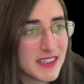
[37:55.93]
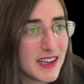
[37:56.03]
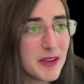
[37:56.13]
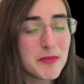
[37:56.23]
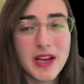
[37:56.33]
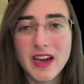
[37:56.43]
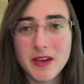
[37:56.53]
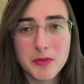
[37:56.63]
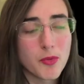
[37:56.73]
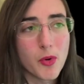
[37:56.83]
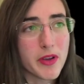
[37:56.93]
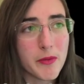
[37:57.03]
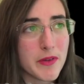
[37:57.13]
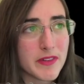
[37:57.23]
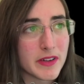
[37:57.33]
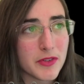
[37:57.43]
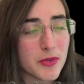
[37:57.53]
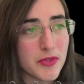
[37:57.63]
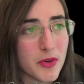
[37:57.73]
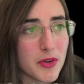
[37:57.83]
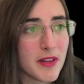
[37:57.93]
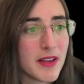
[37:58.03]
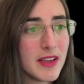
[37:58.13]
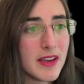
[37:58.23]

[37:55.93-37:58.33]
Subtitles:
I'm a Walking with Dinosaurs girl,